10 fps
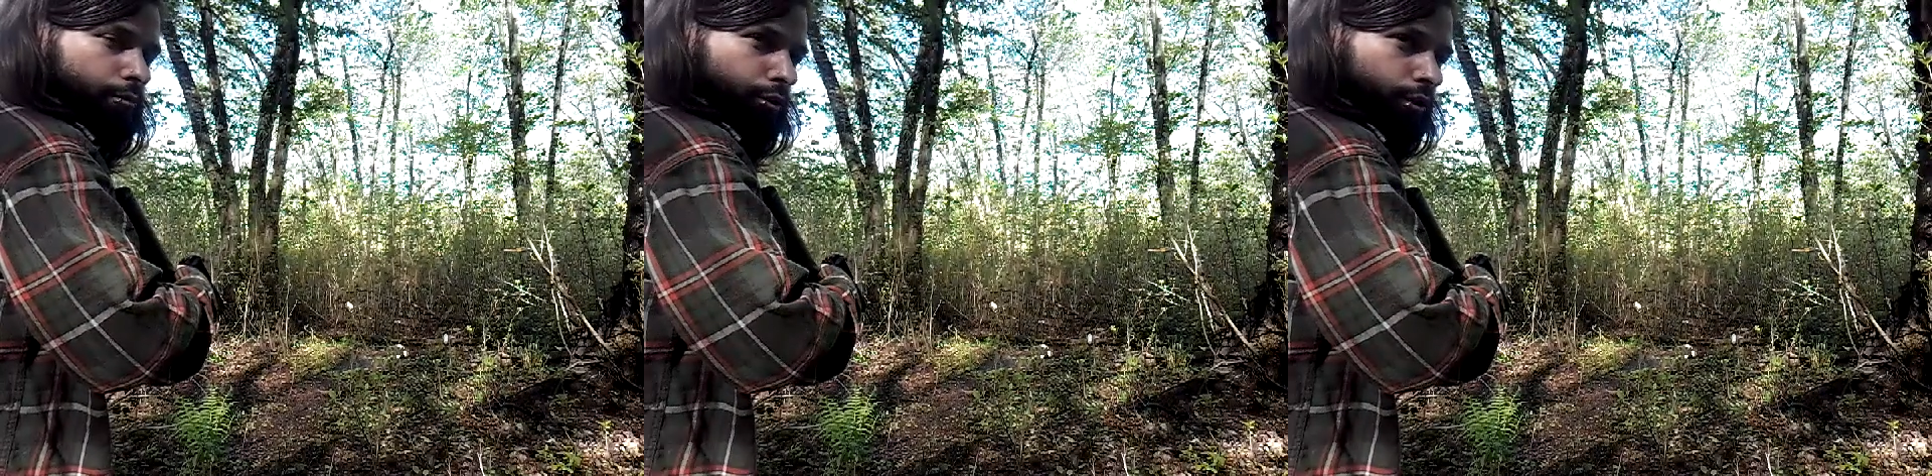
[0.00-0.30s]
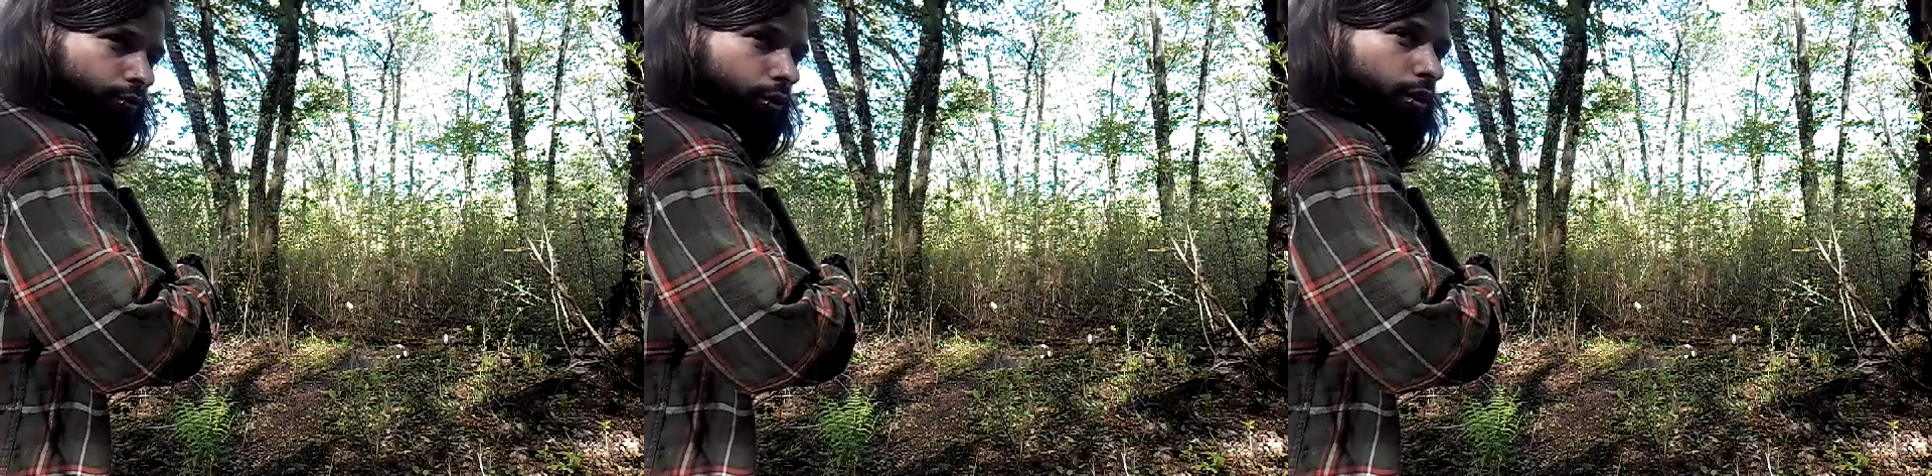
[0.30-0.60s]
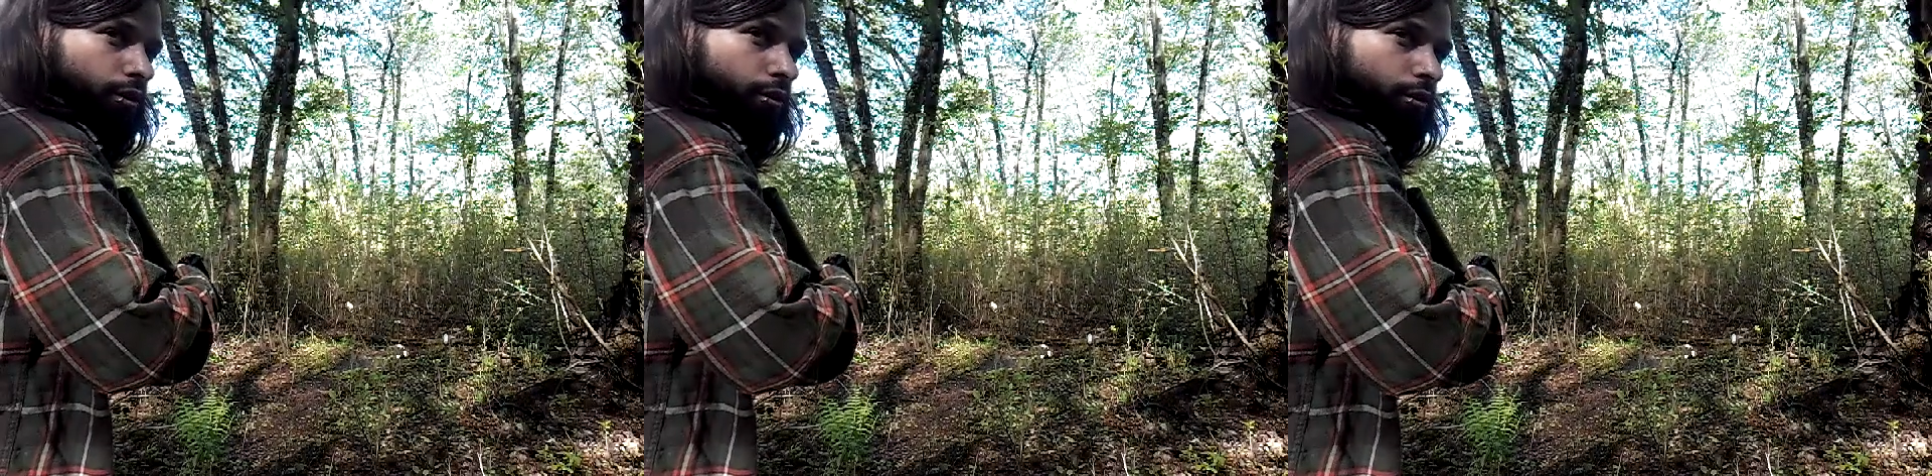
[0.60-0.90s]
pretty
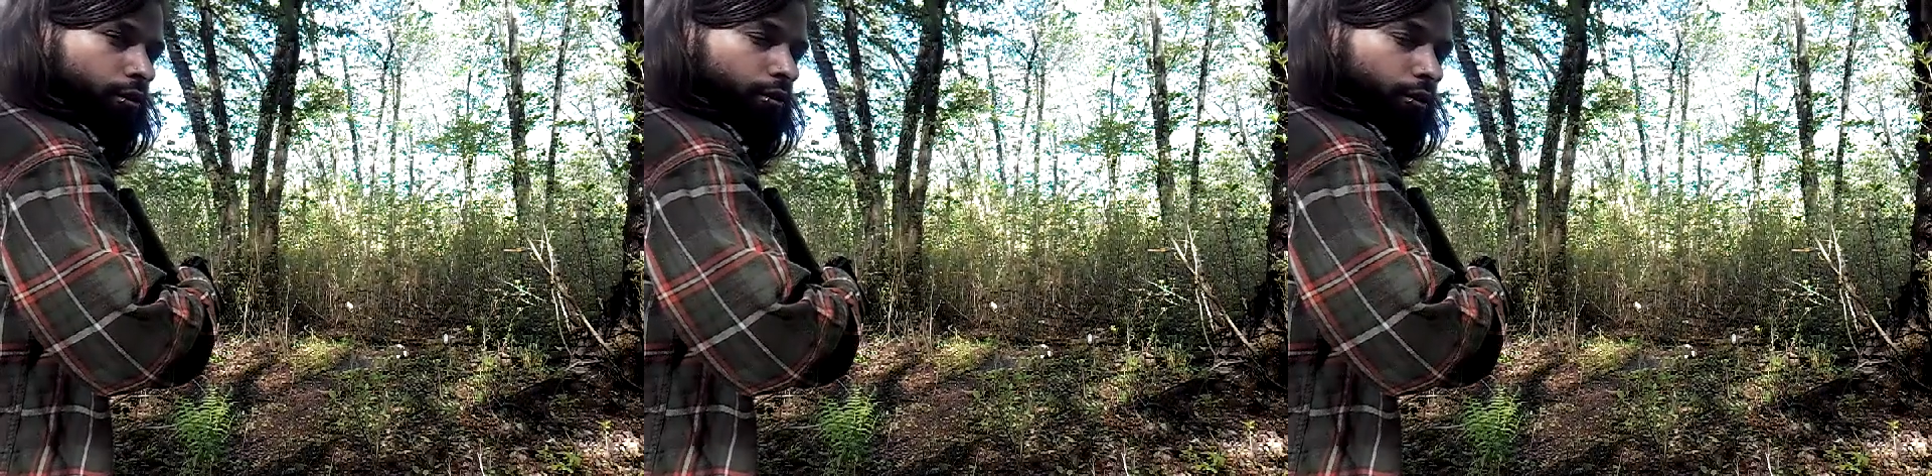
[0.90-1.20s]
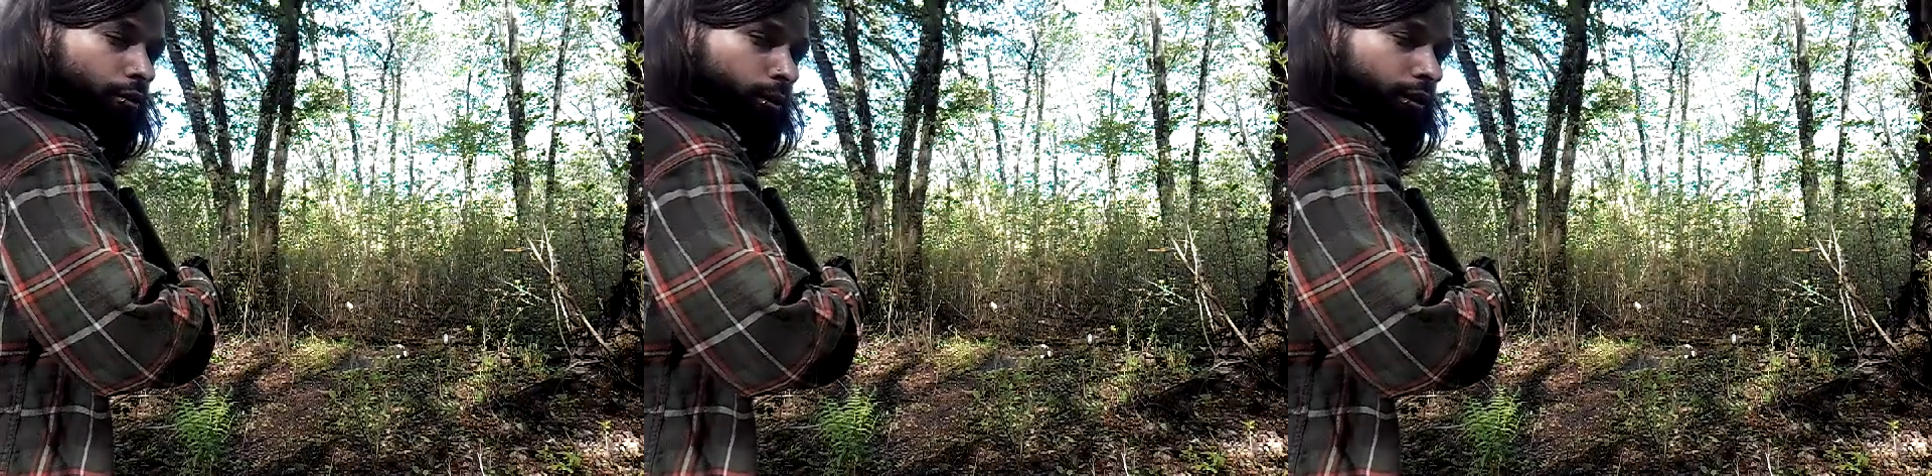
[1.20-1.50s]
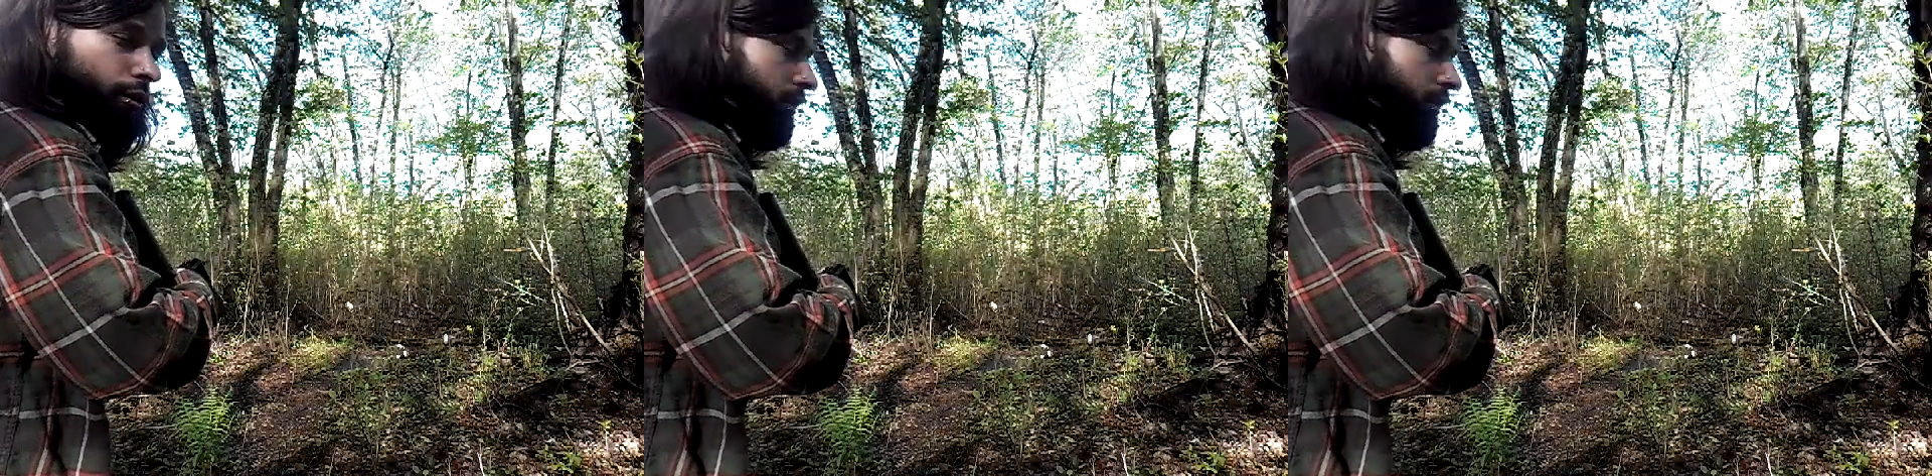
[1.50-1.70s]
fucking annoying.